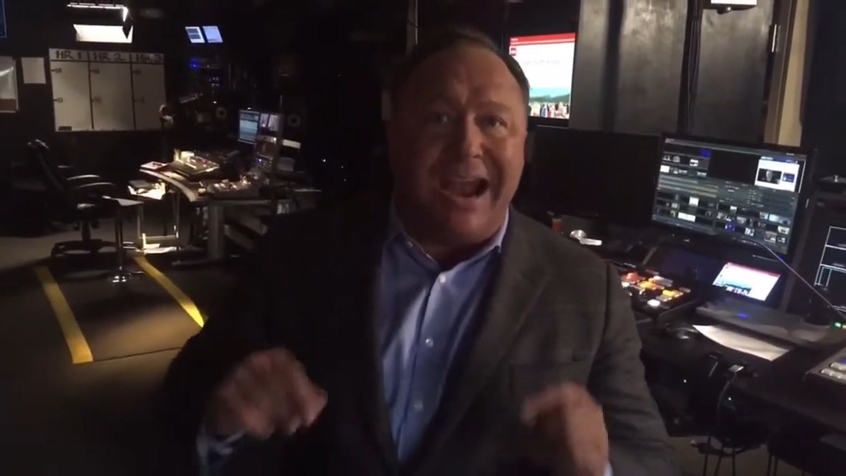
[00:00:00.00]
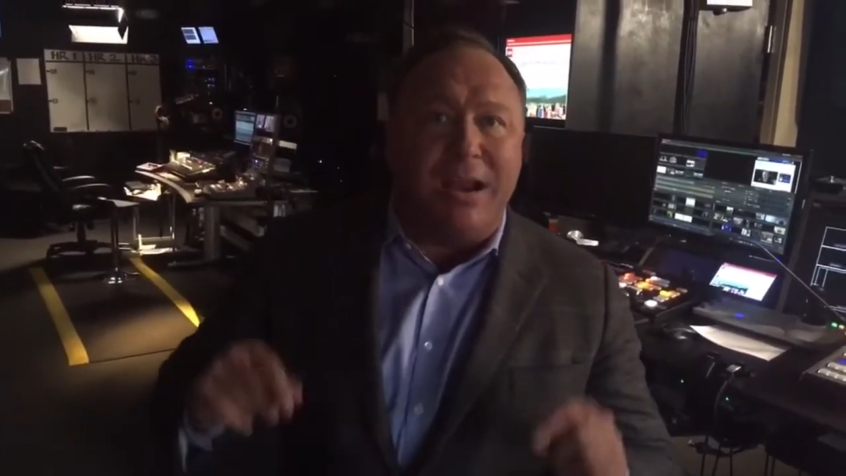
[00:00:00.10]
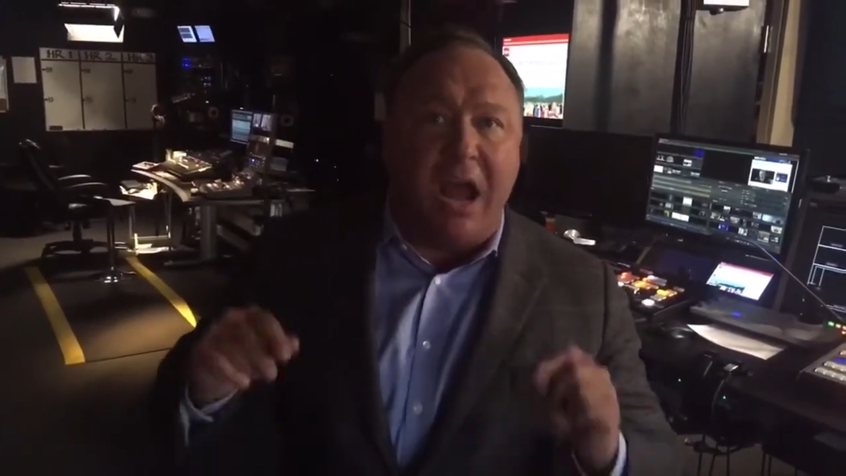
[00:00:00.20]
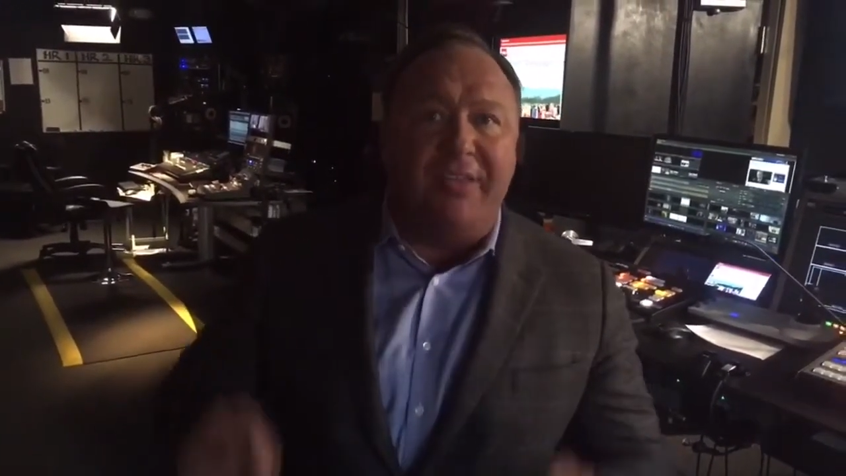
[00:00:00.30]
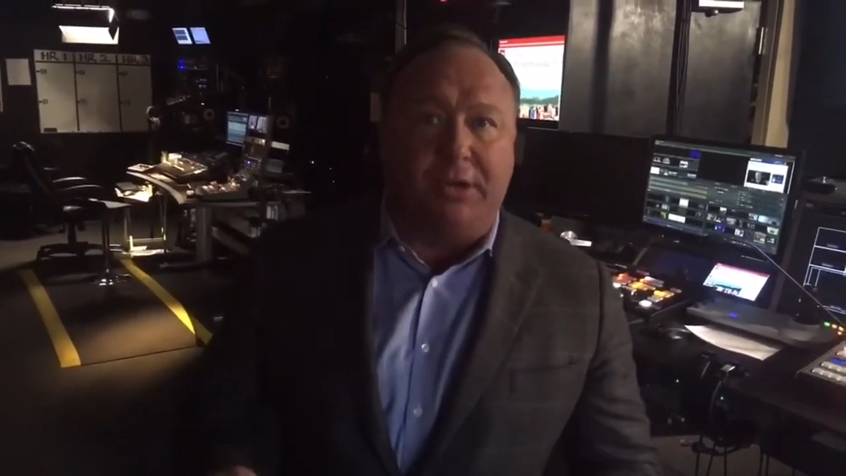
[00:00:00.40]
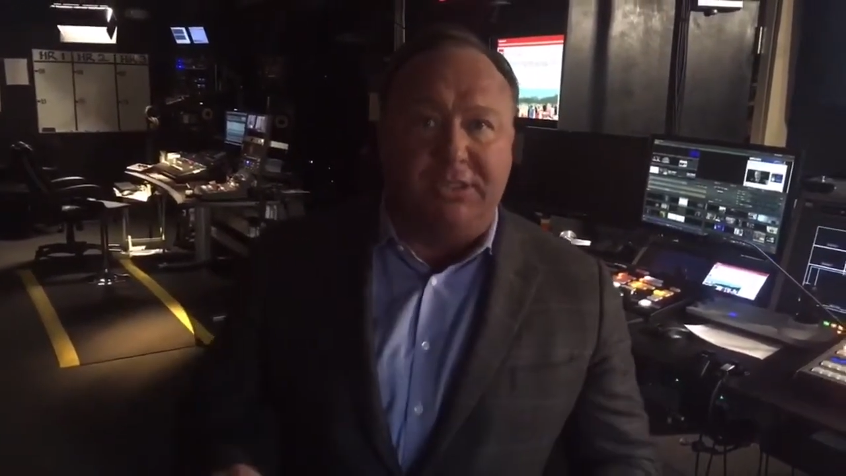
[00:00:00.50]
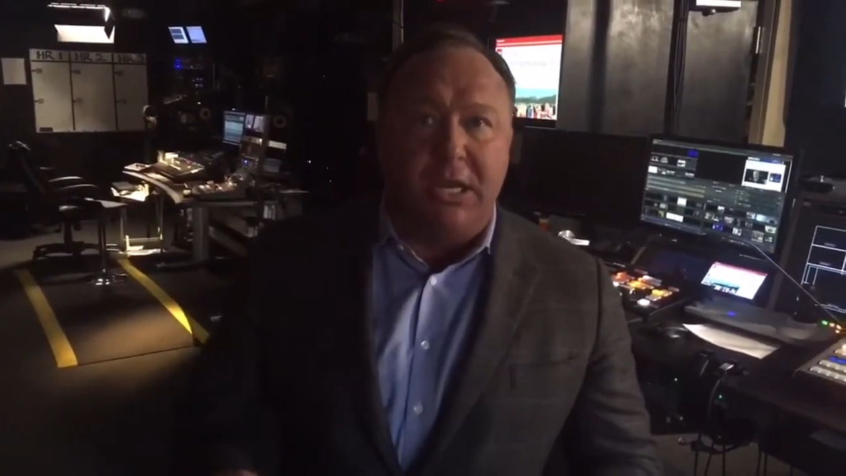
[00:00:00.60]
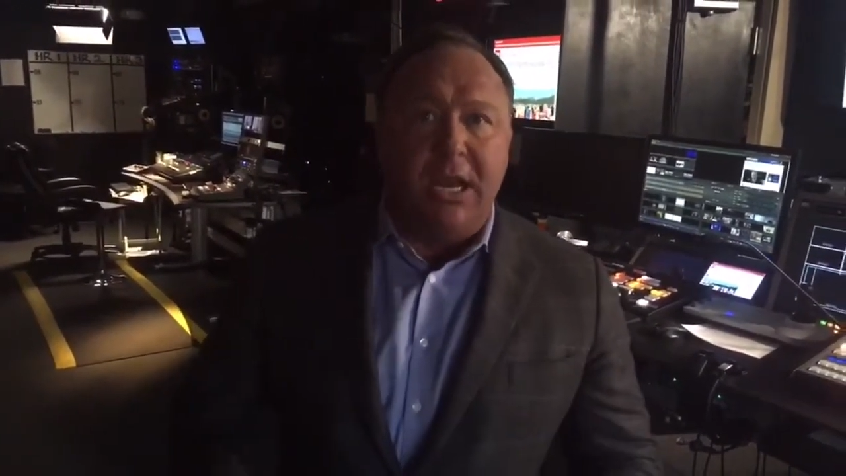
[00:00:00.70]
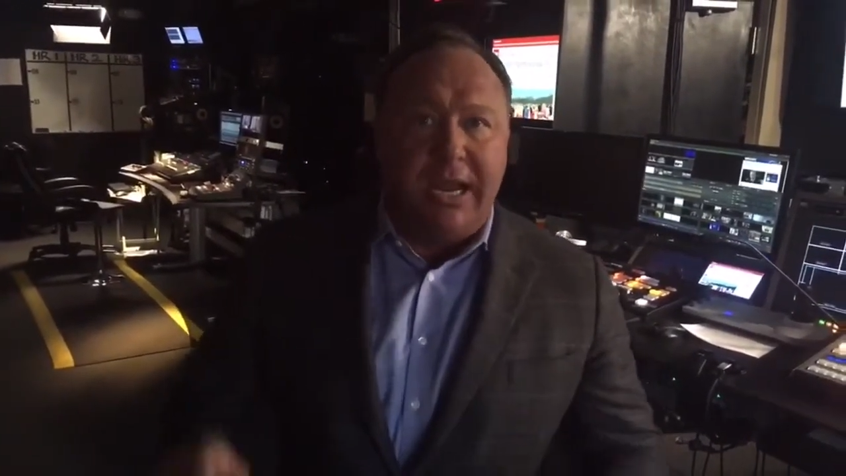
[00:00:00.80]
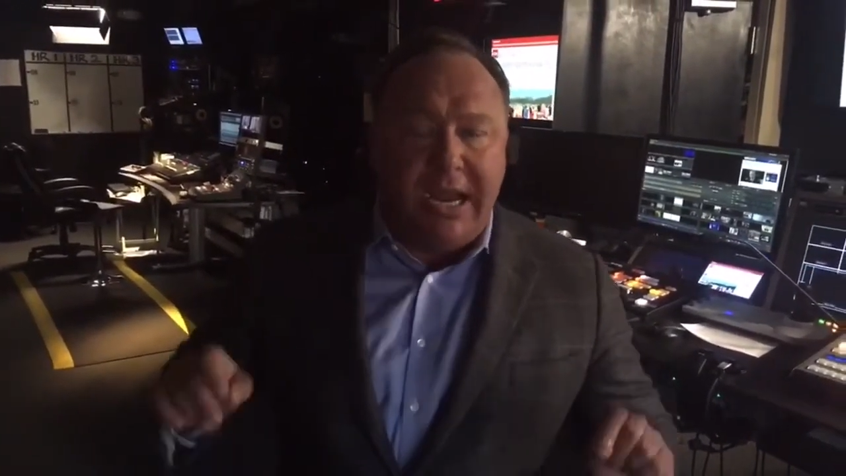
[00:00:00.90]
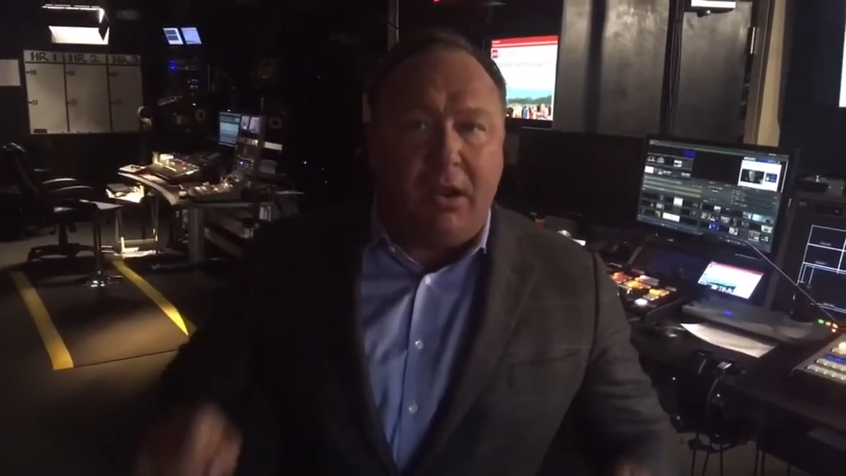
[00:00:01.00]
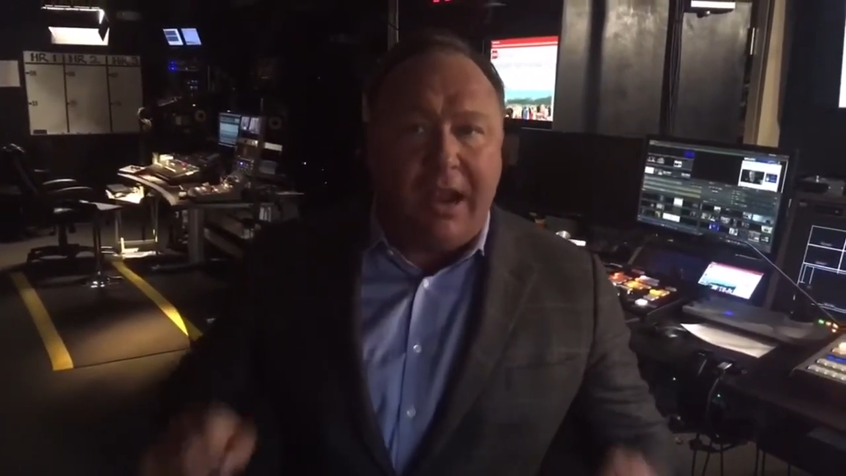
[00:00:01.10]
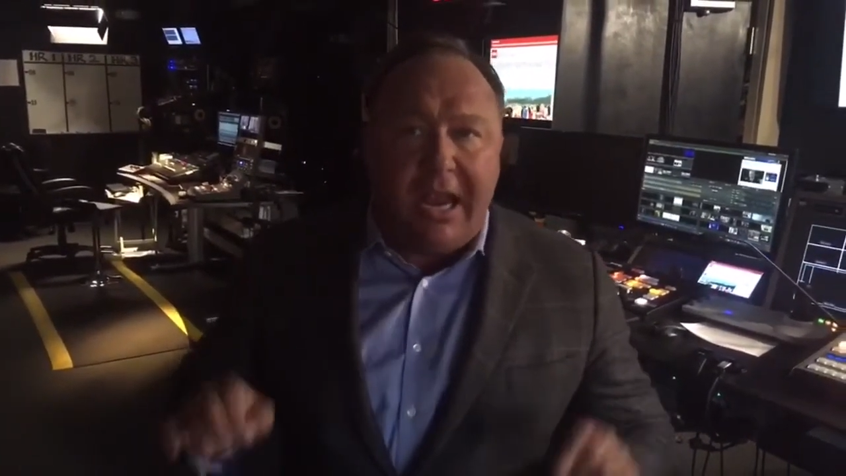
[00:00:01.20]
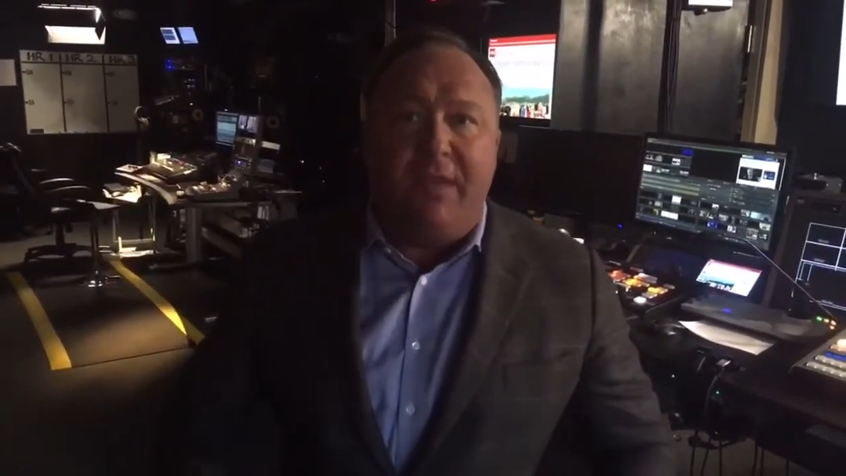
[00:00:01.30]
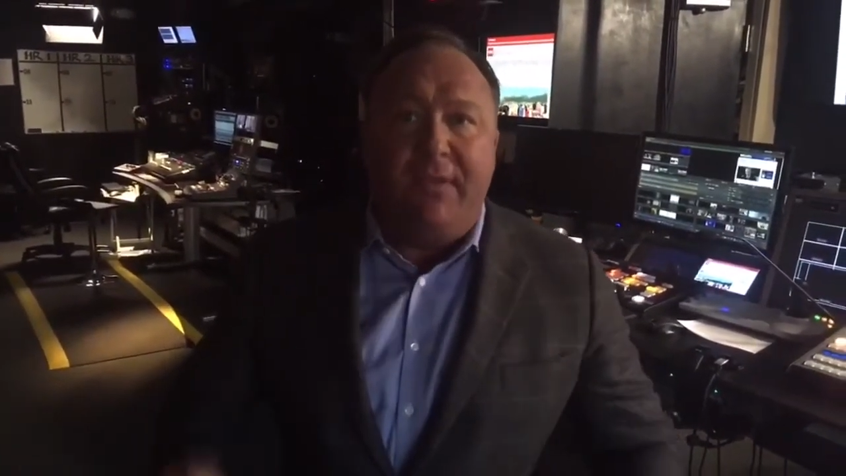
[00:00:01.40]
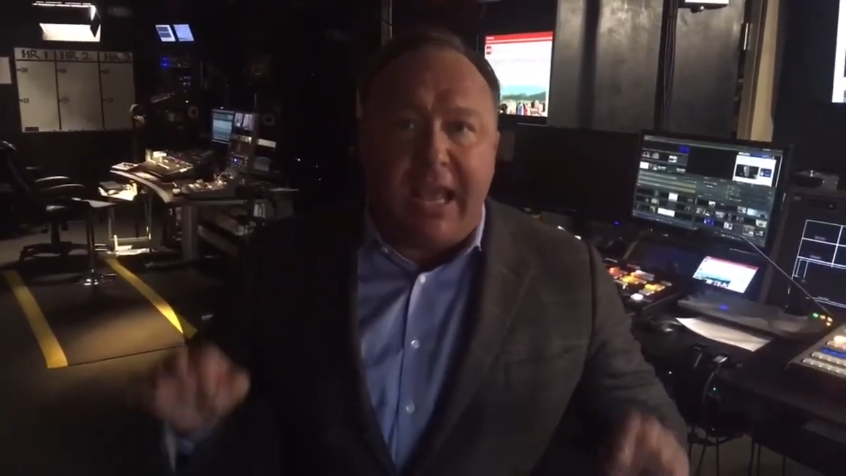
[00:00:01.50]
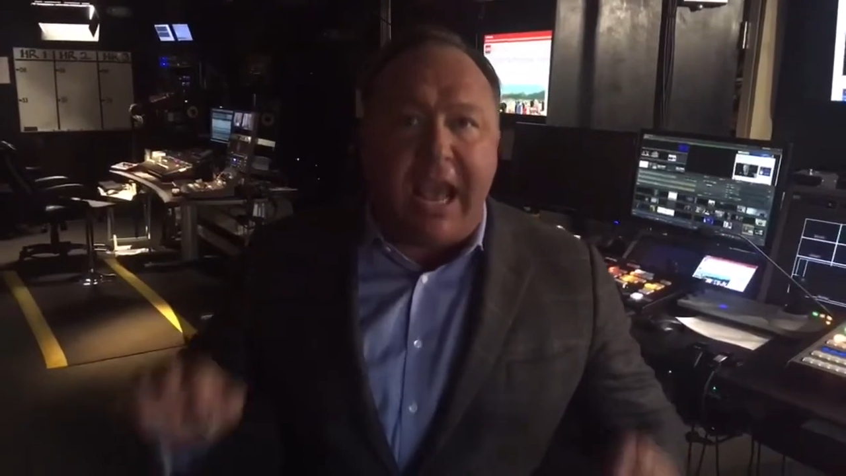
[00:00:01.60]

and others here in the